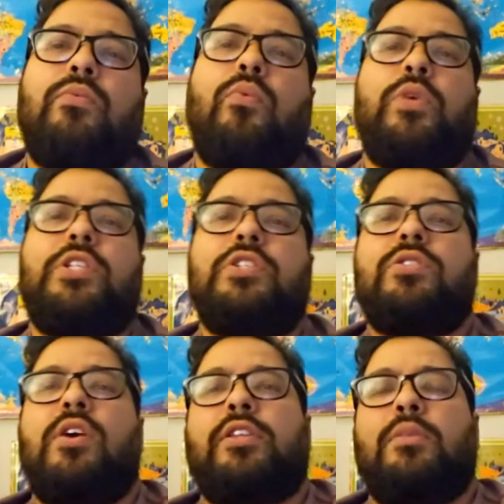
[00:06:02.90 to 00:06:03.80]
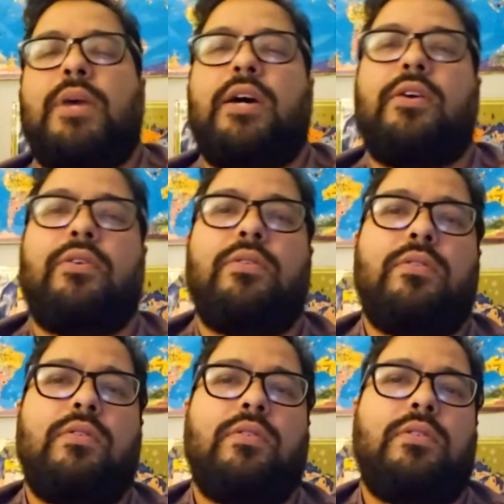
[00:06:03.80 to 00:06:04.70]
we just talked about
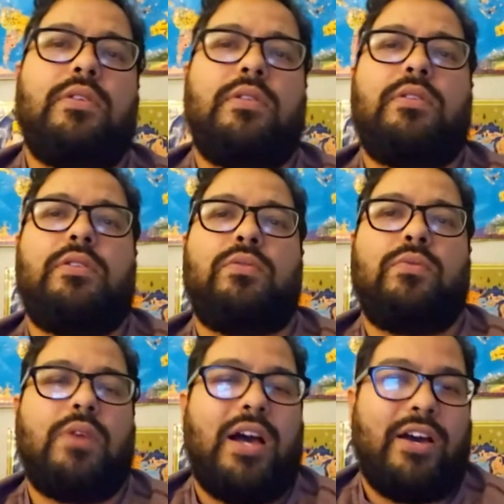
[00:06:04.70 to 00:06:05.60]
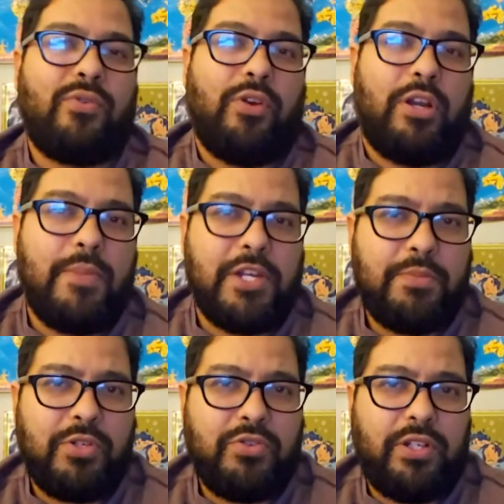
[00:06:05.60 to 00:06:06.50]
aquarium
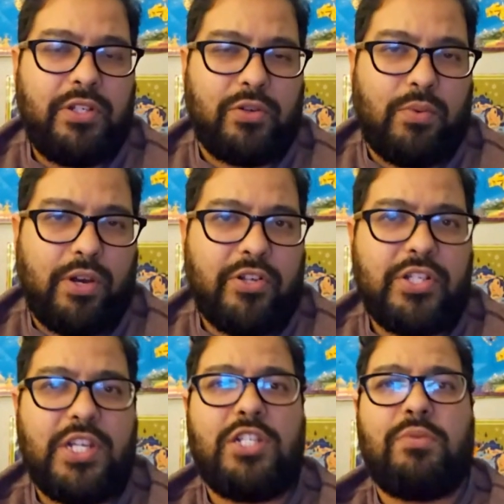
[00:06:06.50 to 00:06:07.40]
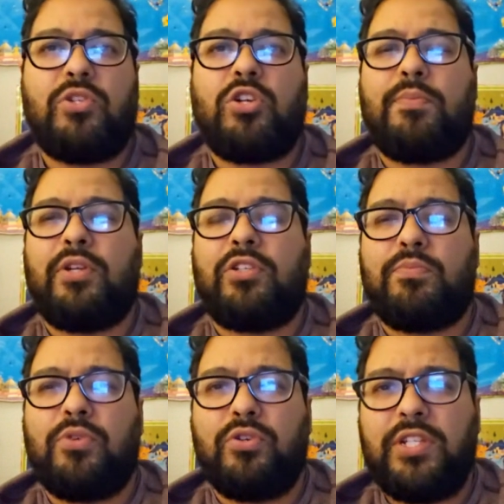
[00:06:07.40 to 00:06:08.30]
husbandry, your water changes. We talked about
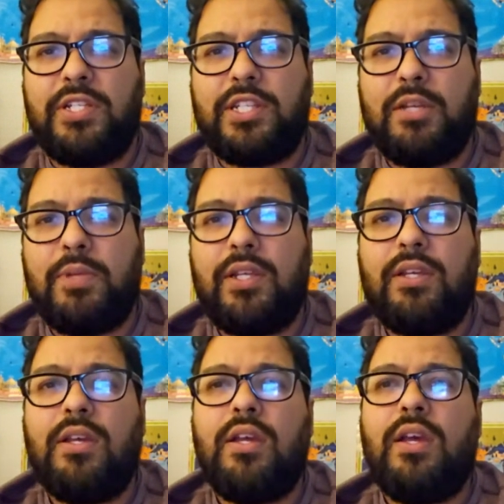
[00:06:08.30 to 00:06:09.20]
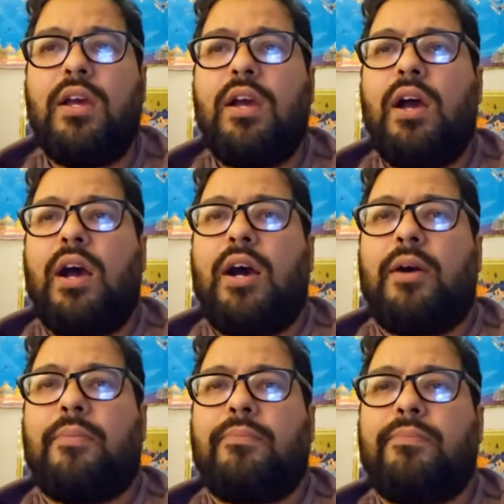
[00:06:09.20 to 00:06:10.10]
your protein skimming.
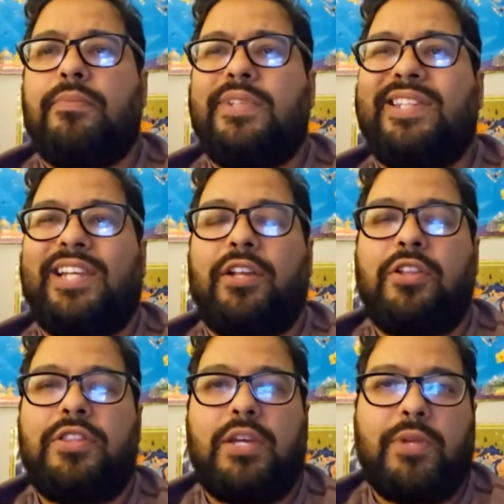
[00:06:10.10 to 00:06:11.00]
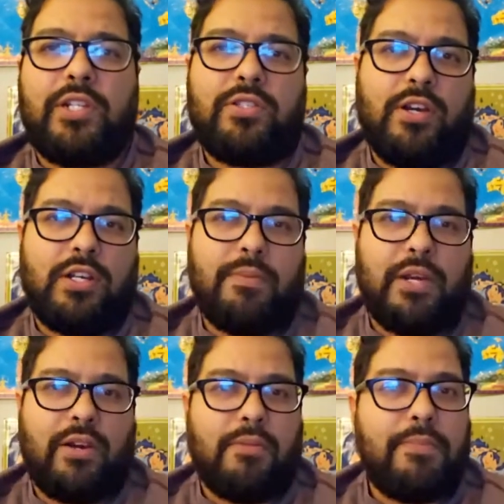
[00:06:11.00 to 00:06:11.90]
The other thing we can talk
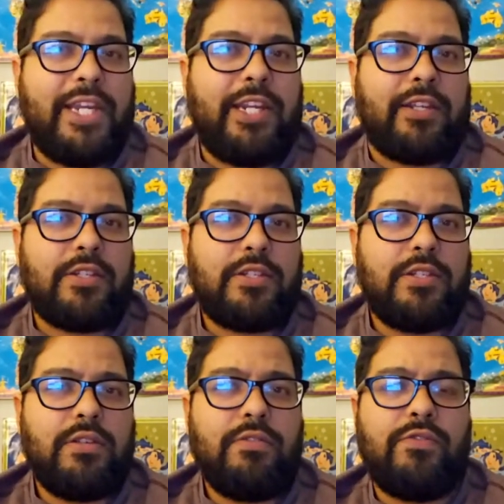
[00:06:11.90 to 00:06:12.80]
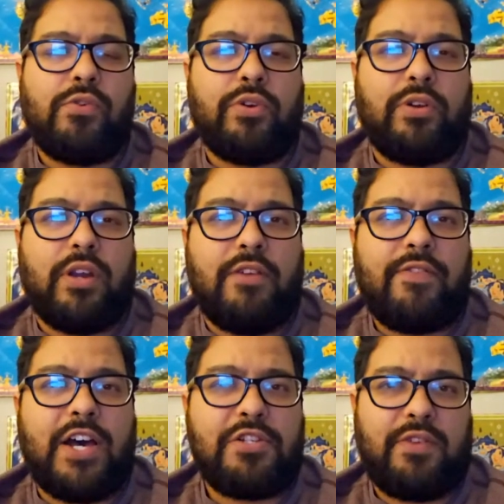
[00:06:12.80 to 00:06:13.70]
about are medias for
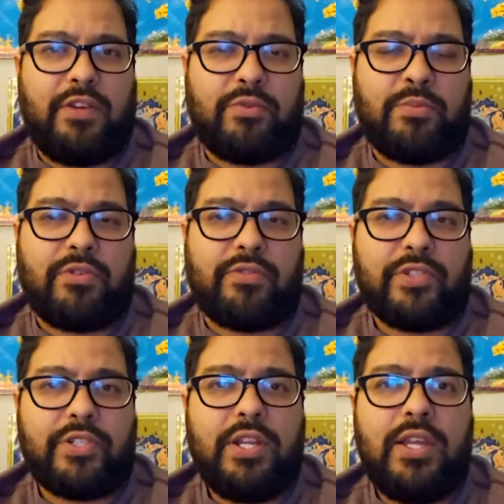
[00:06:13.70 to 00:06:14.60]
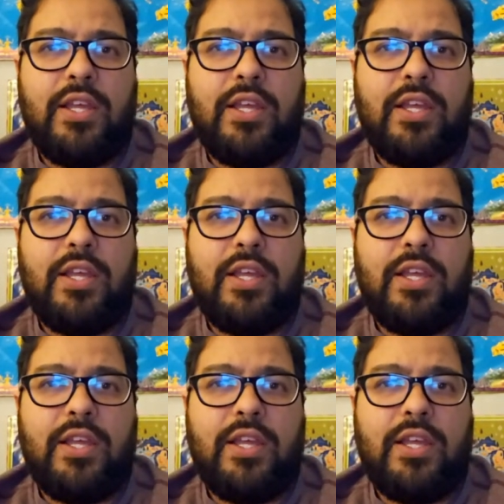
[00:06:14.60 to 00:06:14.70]
phosphate removals.